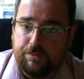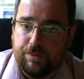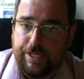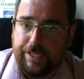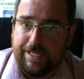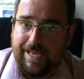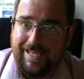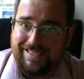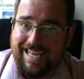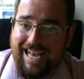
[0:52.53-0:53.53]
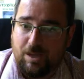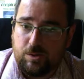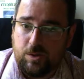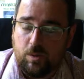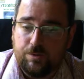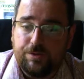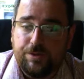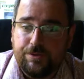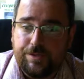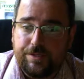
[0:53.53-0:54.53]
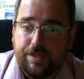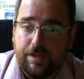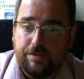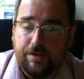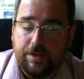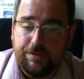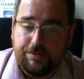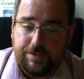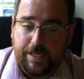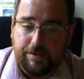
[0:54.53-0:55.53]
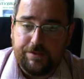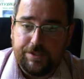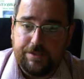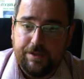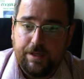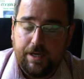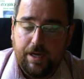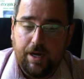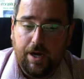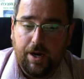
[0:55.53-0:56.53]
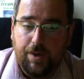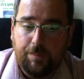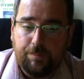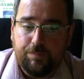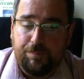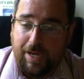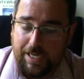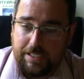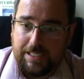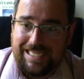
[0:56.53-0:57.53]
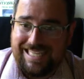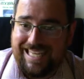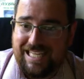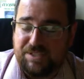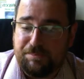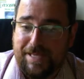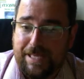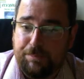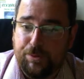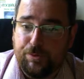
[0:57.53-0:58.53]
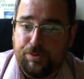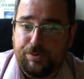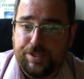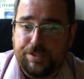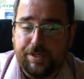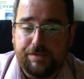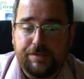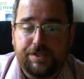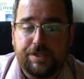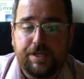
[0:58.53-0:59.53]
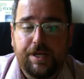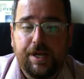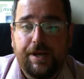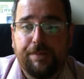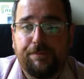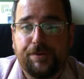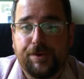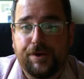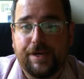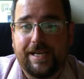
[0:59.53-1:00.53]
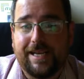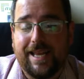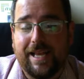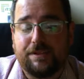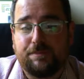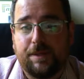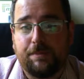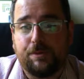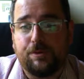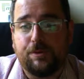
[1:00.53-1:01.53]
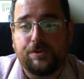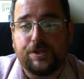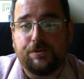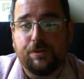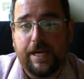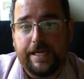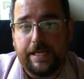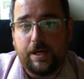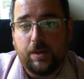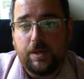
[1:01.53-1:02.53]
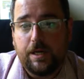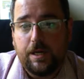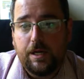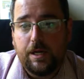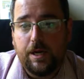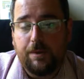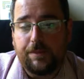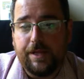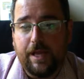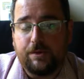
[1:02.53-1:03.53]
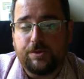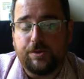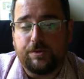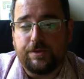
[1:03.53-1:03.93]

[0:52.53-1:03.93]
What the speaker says: indicates households using television, PUT indicates people using television, and PER indicates people using radio. In the household,